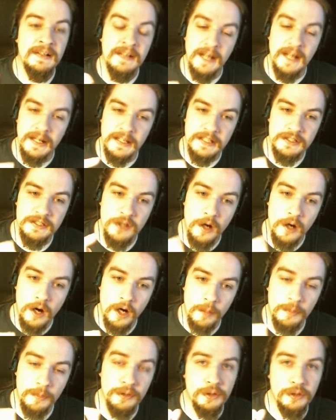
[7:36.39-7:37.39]
and this
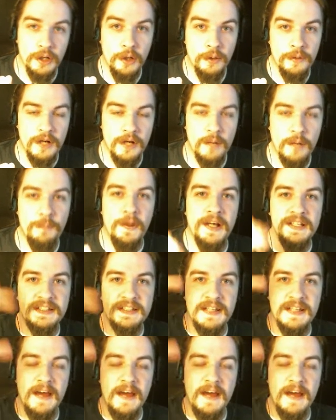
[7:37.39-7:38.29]
armor node applies to